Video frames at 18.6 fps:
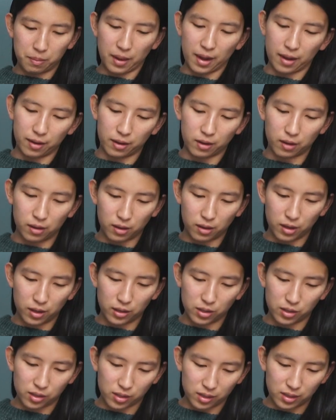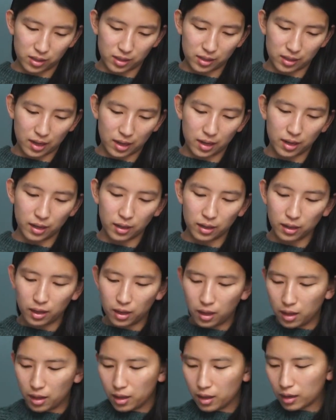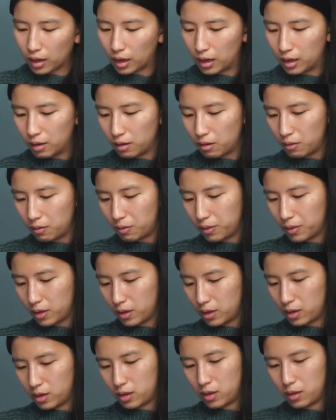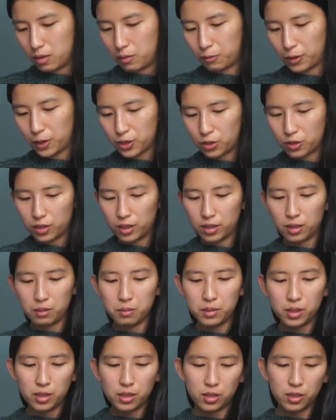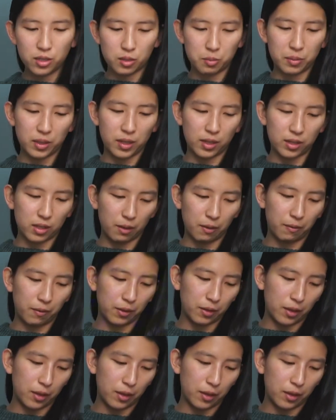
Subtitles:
pattern and just the design kind of frustrated me, just because I feel